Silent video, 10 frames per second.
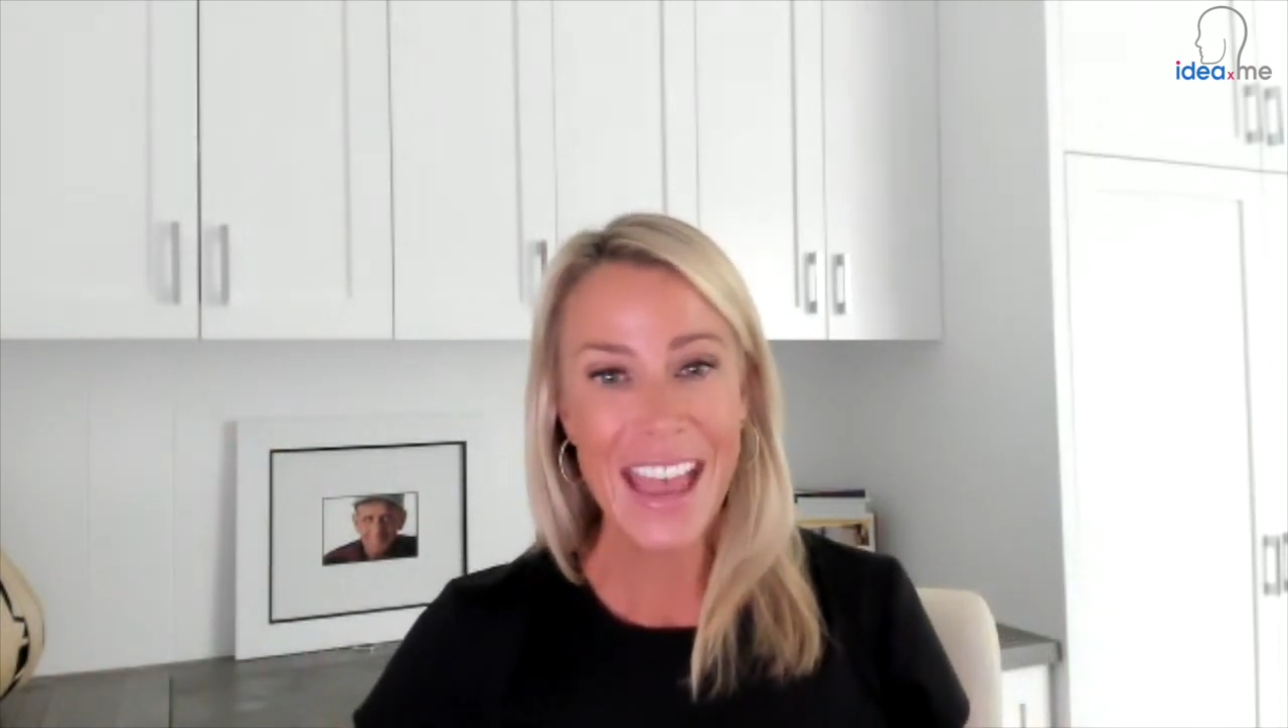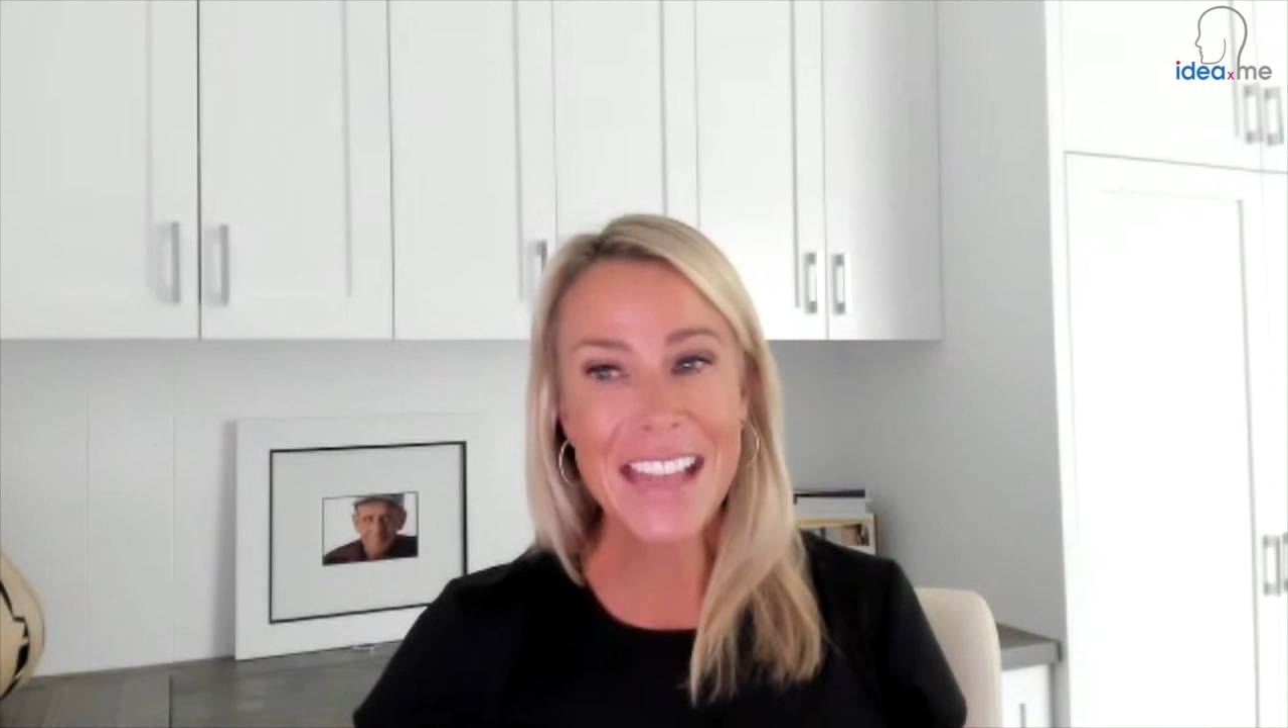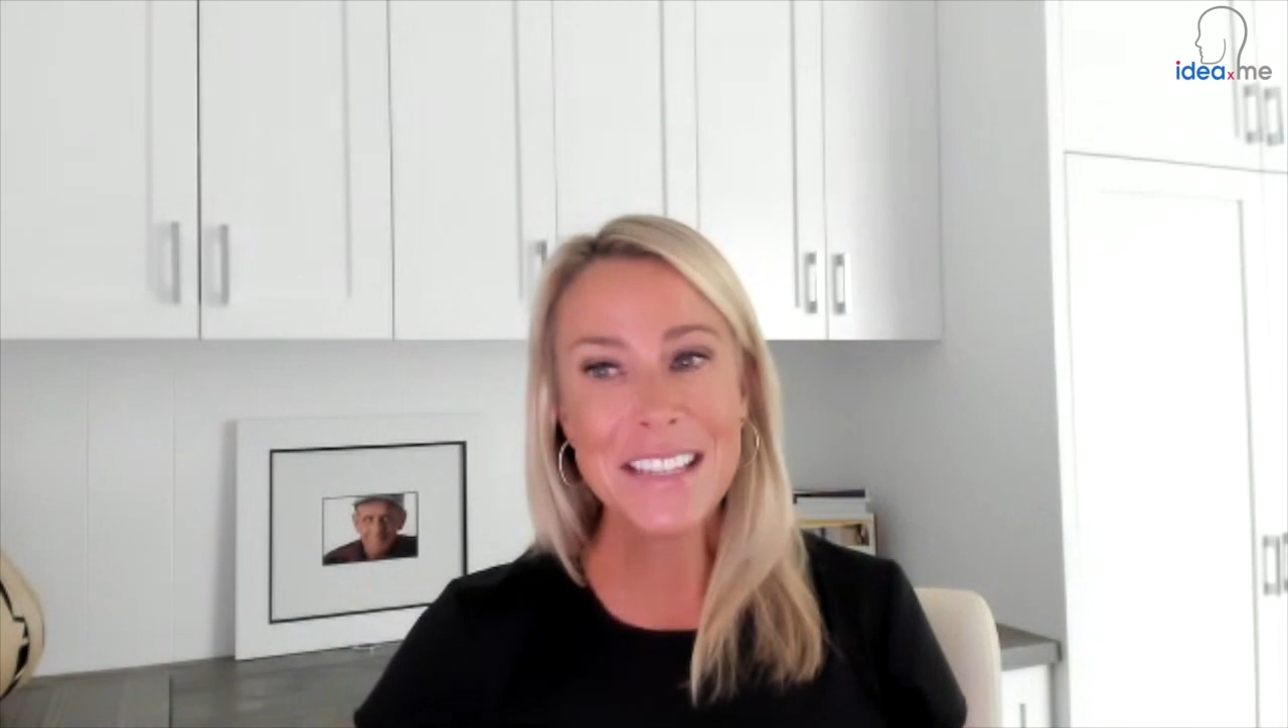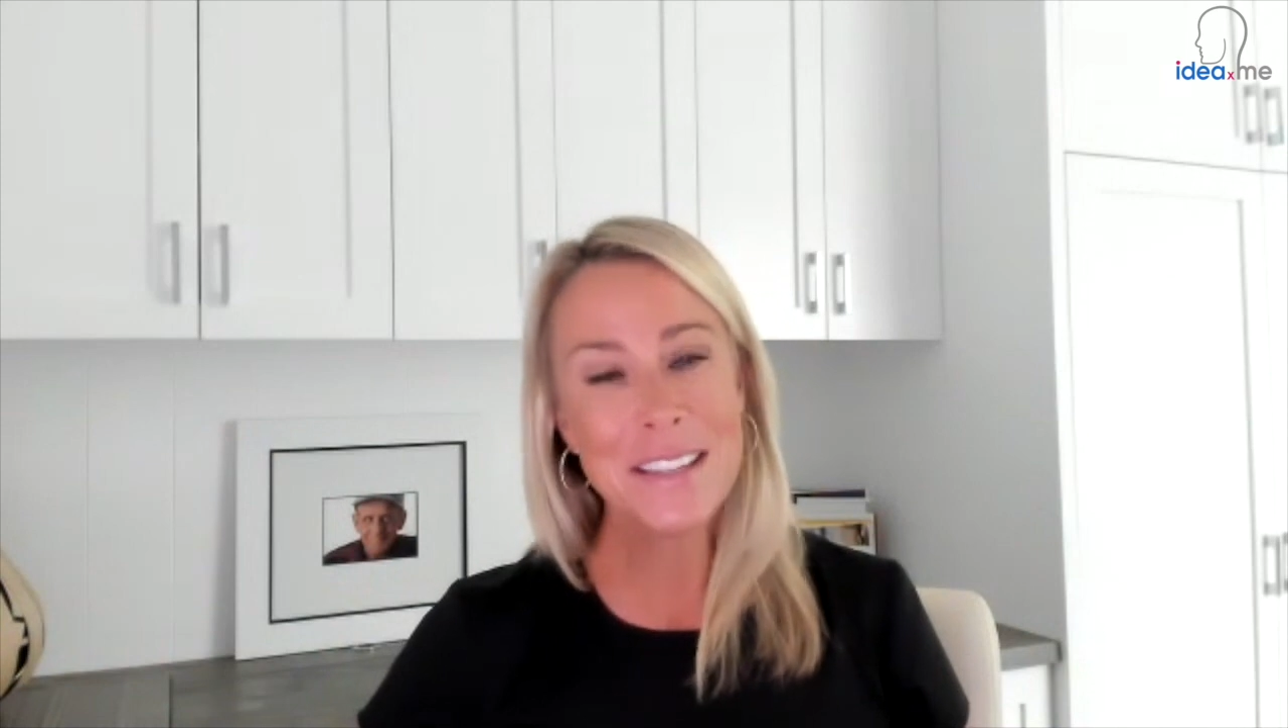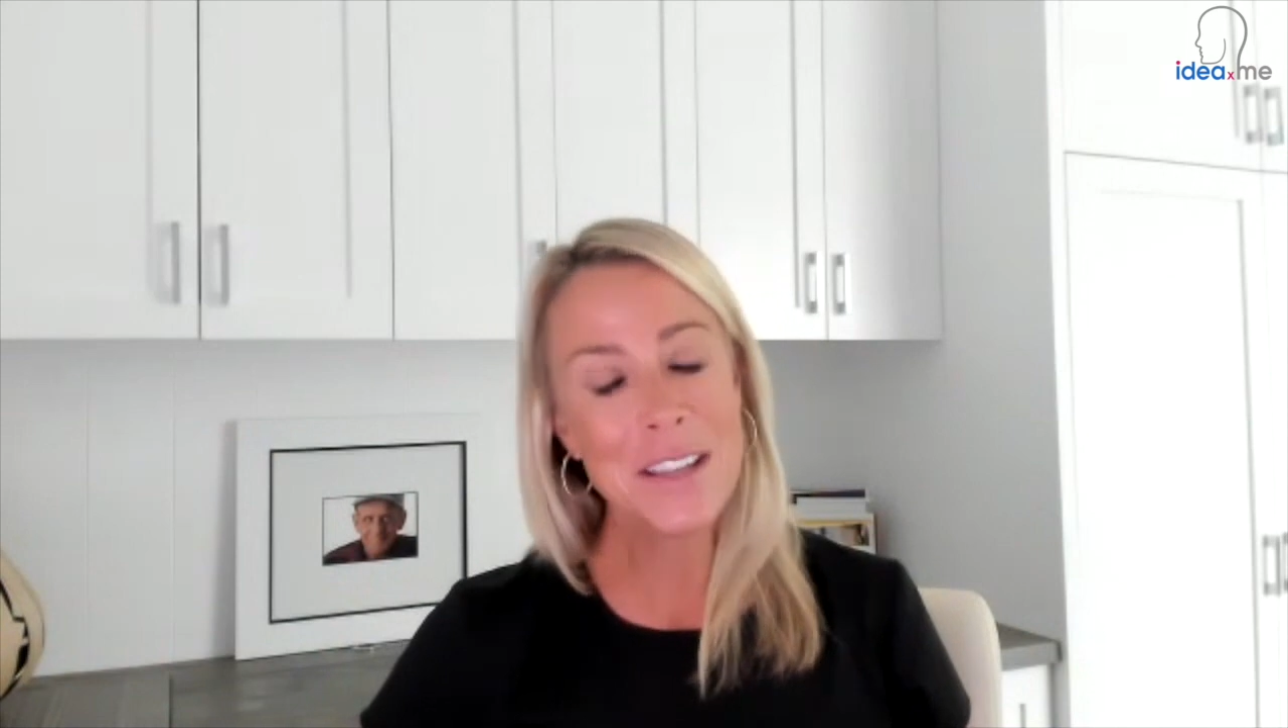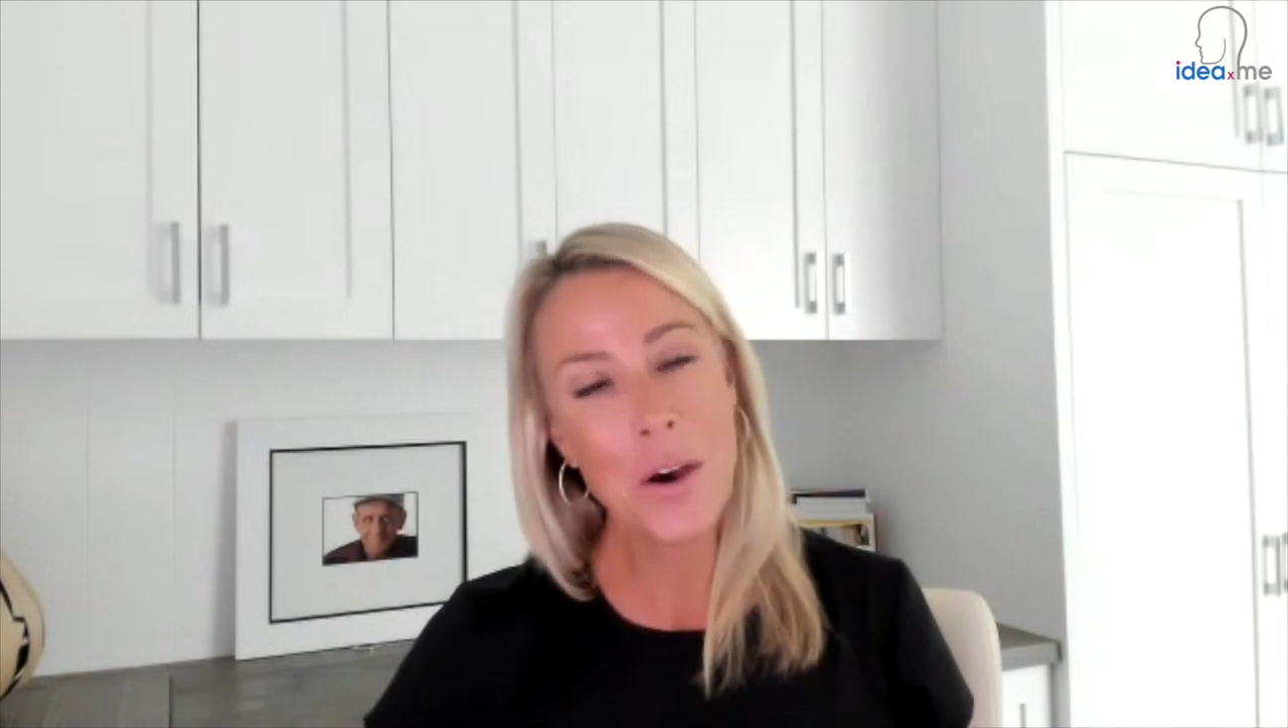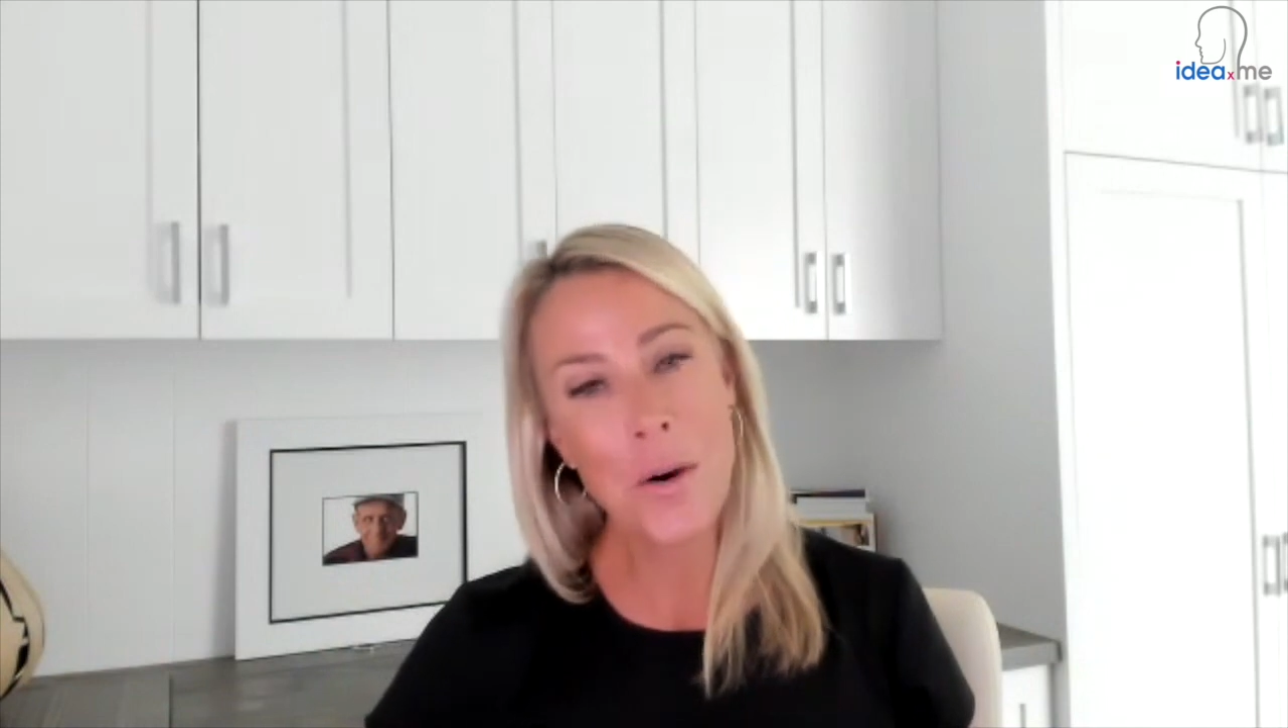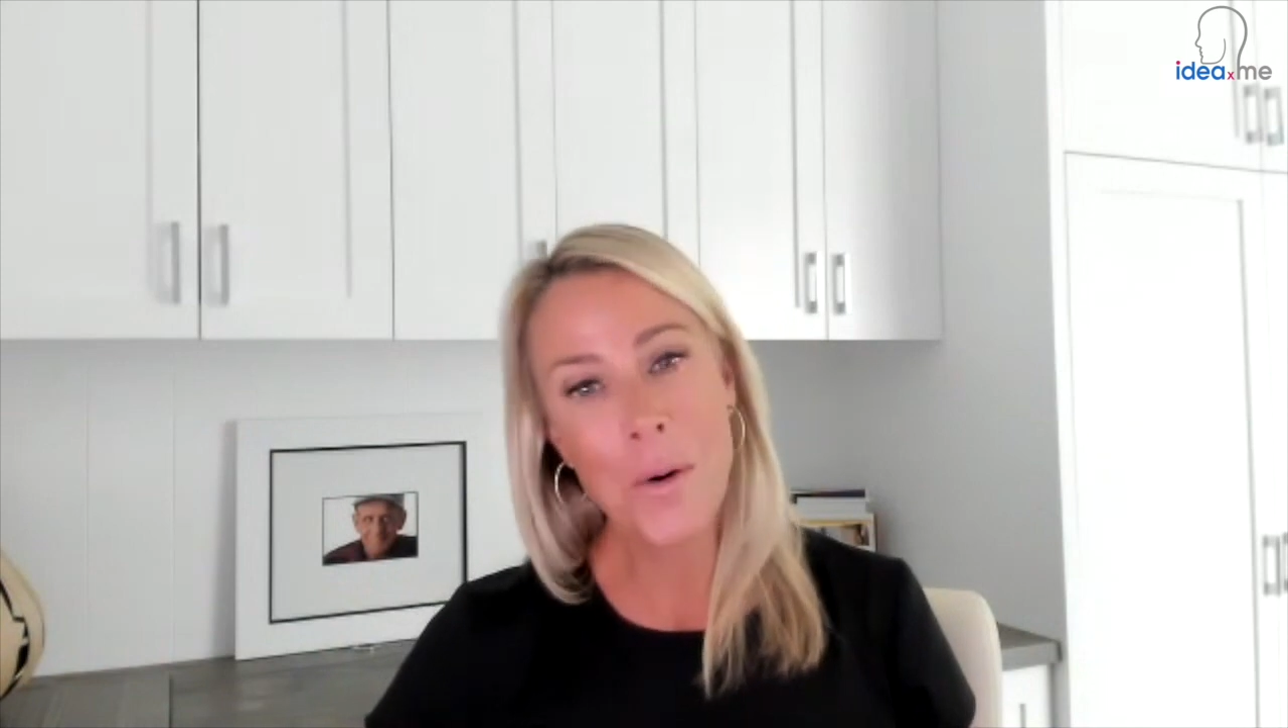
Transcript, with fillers: And so